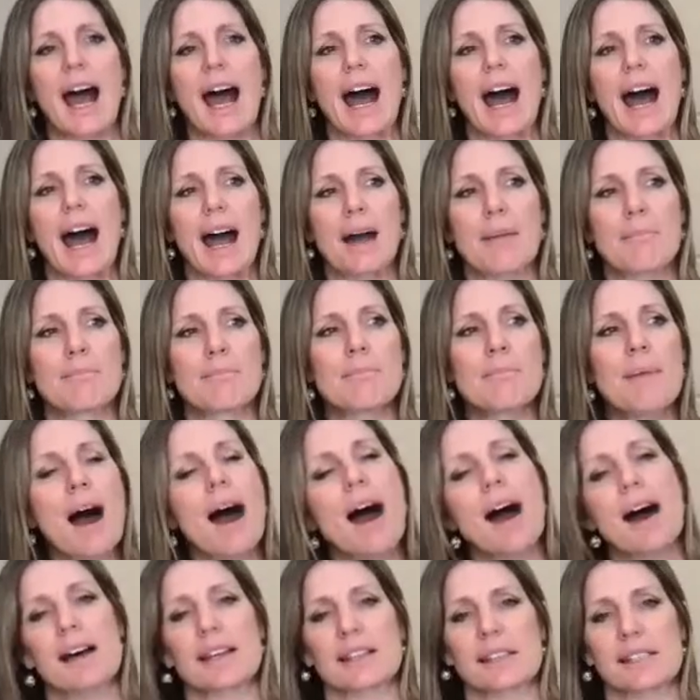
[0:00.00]
I
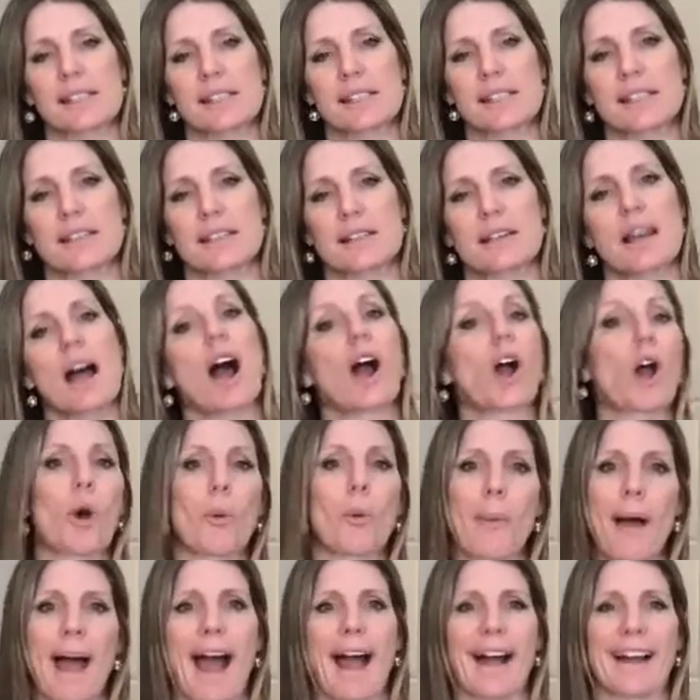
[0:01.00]
must not go
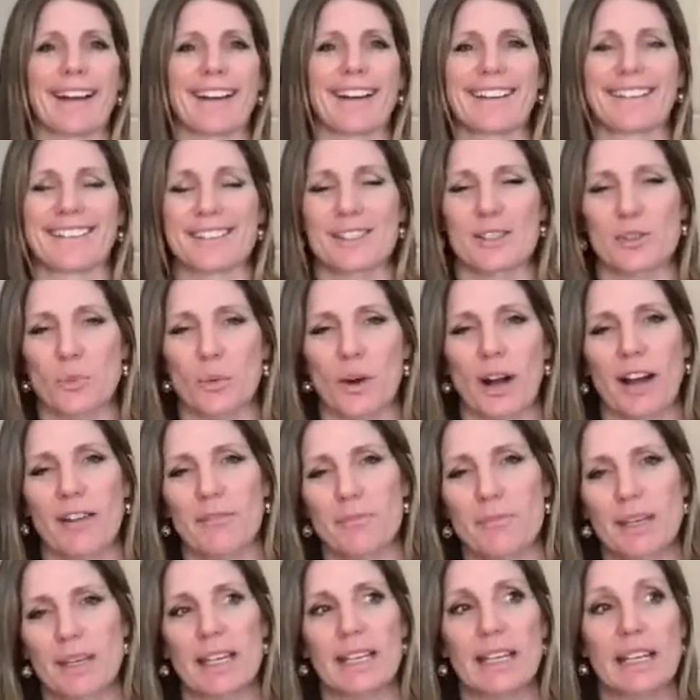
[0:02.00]
back to where I've
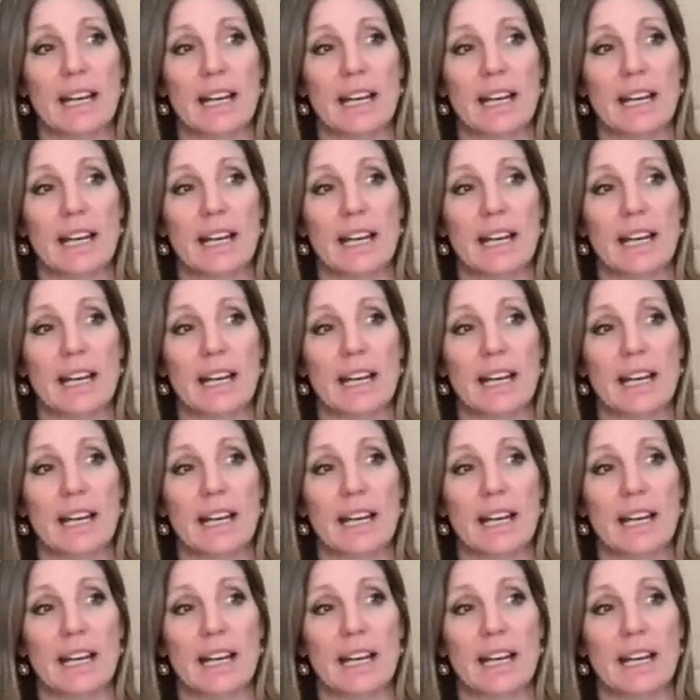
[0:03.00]
been.